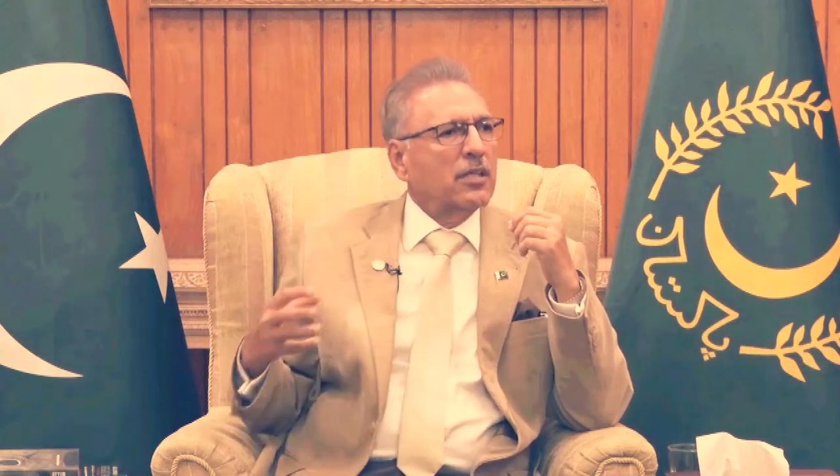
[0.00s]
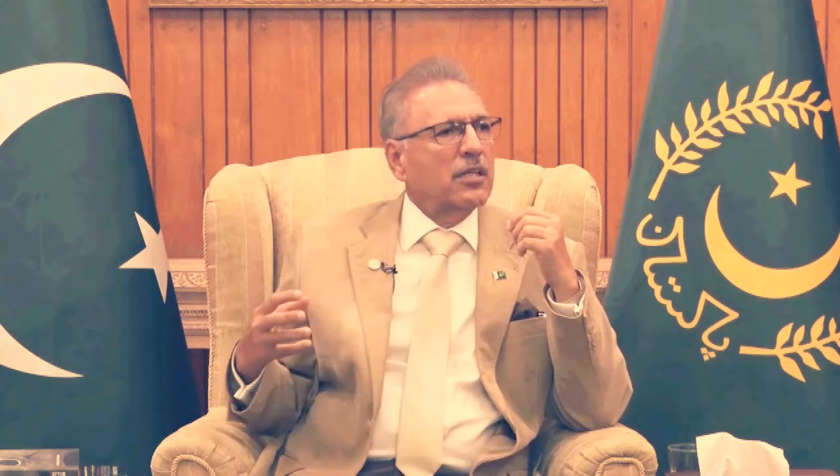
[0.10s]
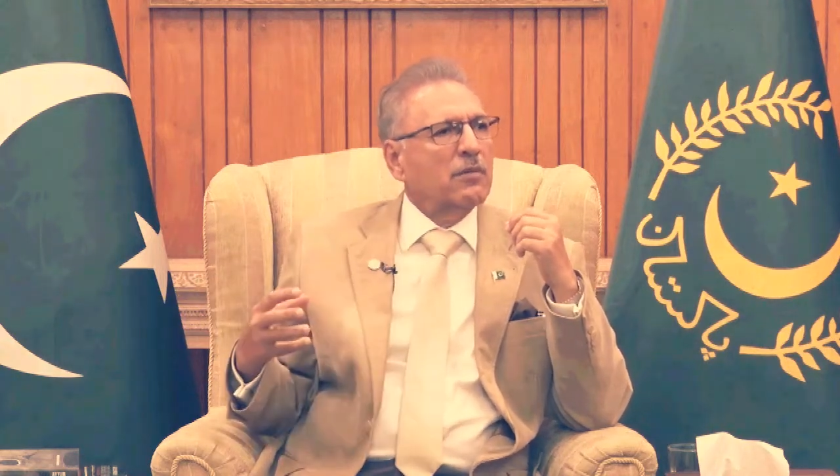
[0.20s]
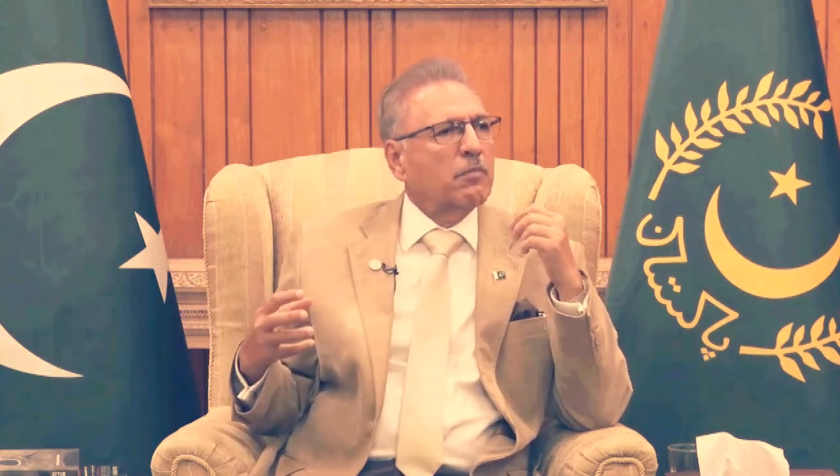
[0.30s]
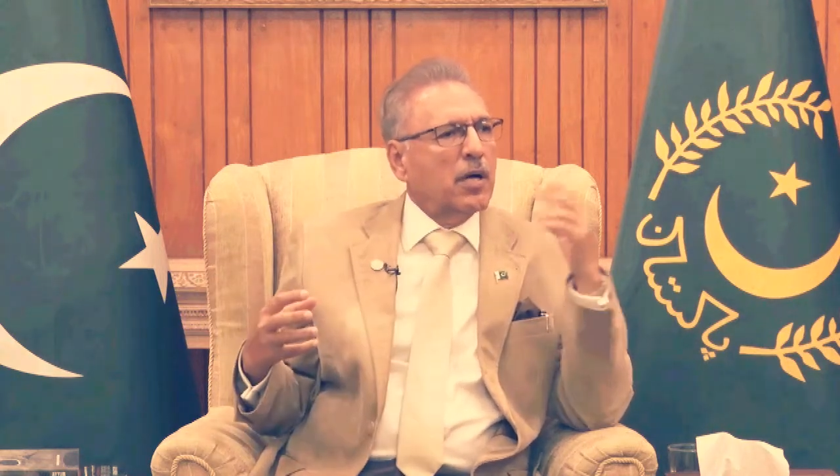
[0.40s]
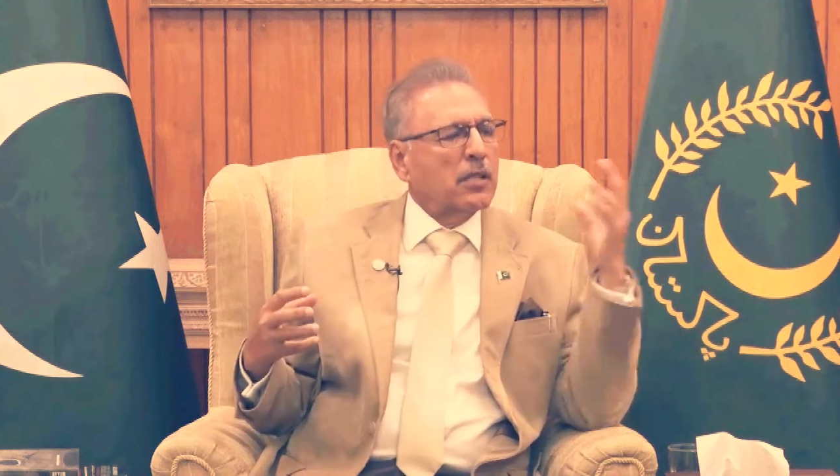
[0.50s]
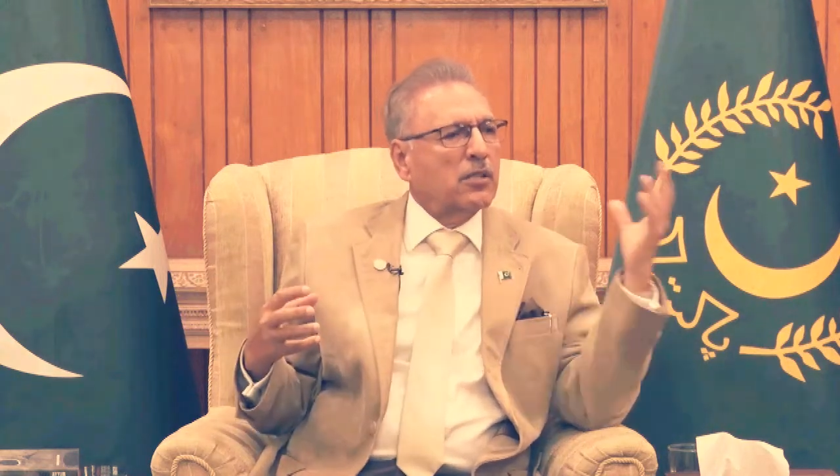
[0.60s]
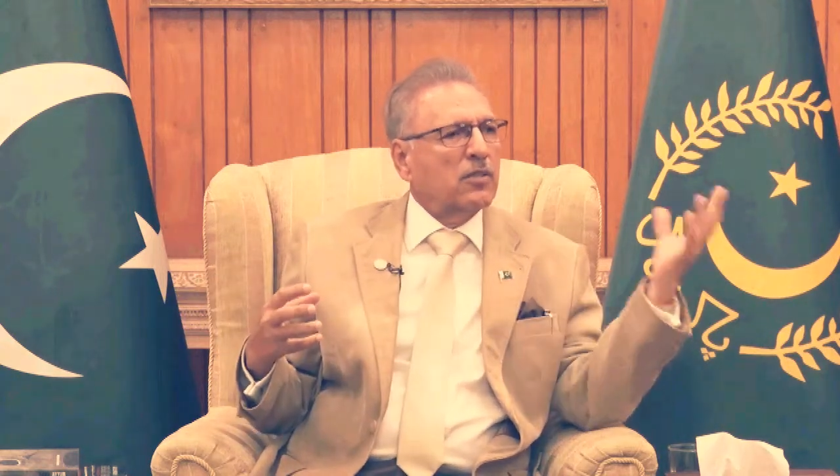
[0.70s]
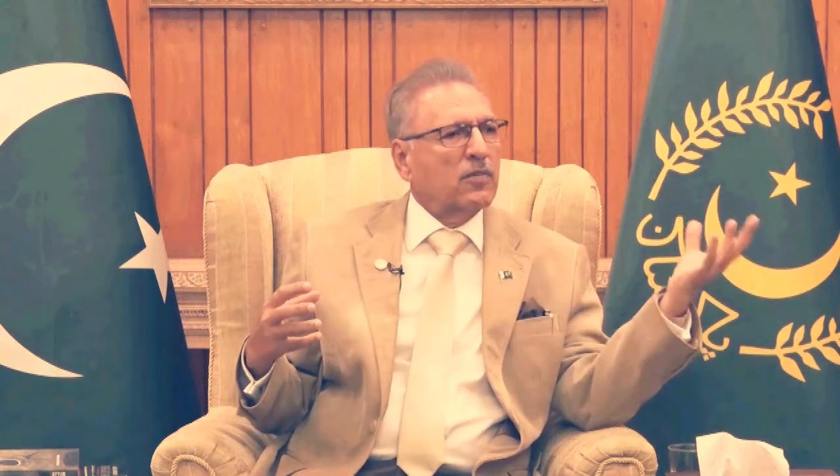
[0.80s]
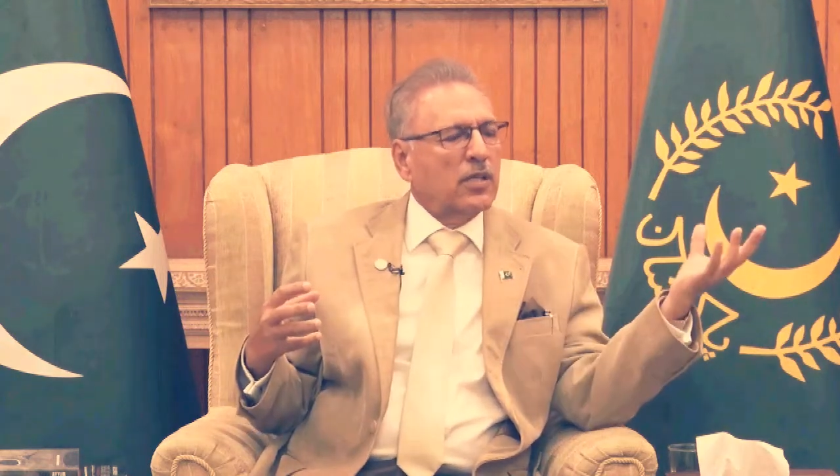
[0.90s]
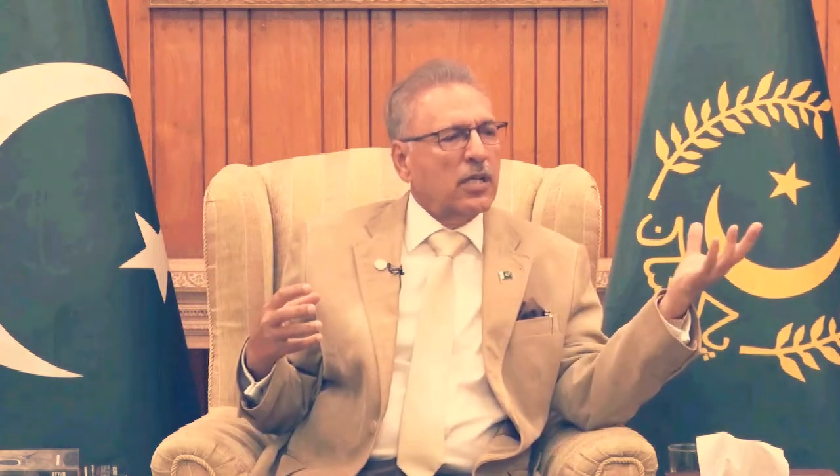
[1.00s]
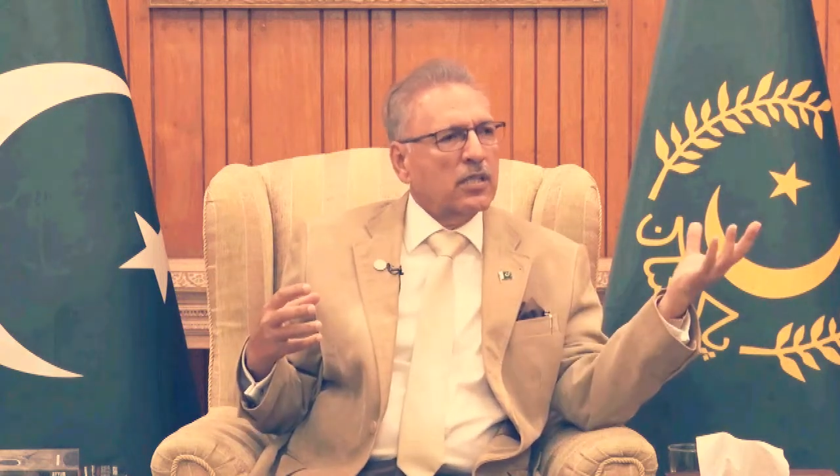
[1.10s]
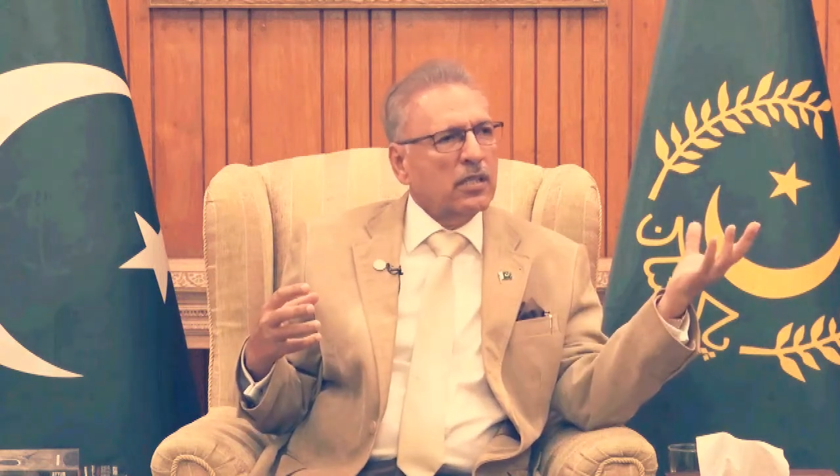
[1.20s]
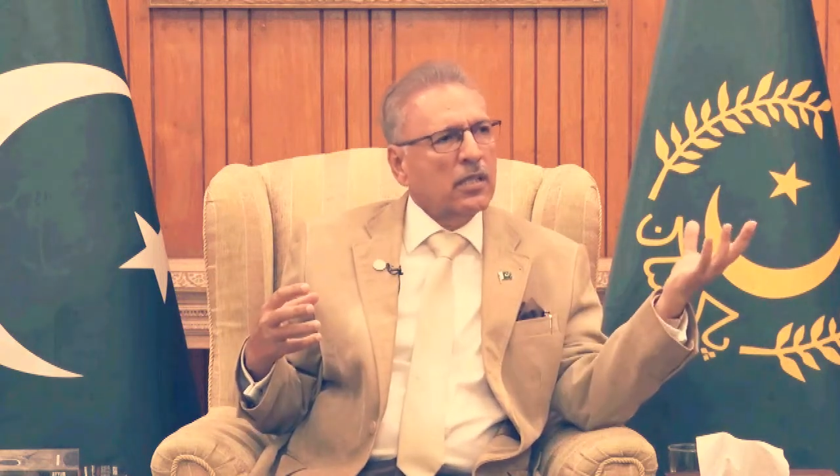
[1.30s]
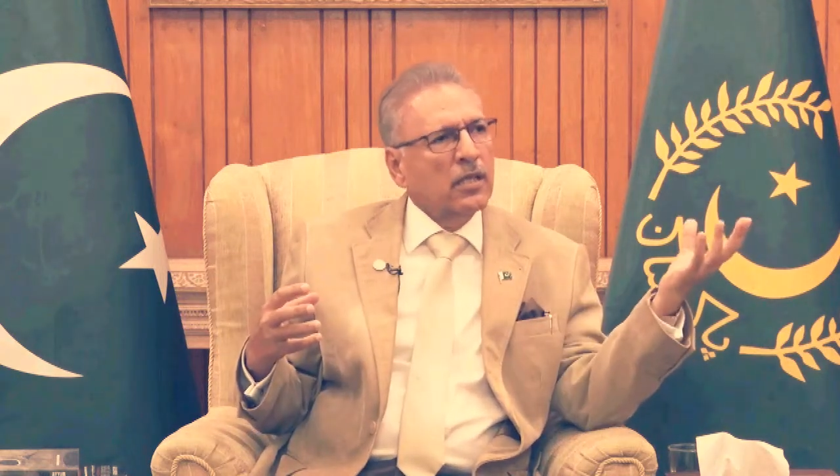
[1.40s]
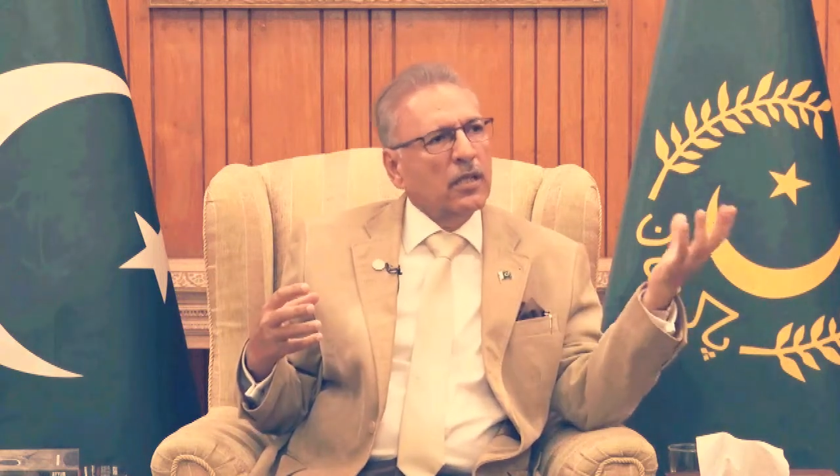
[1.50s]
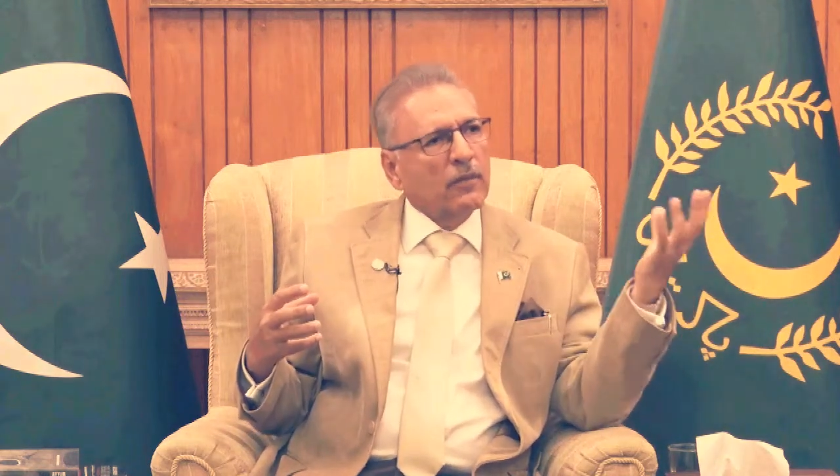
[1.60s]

trading partner of a country,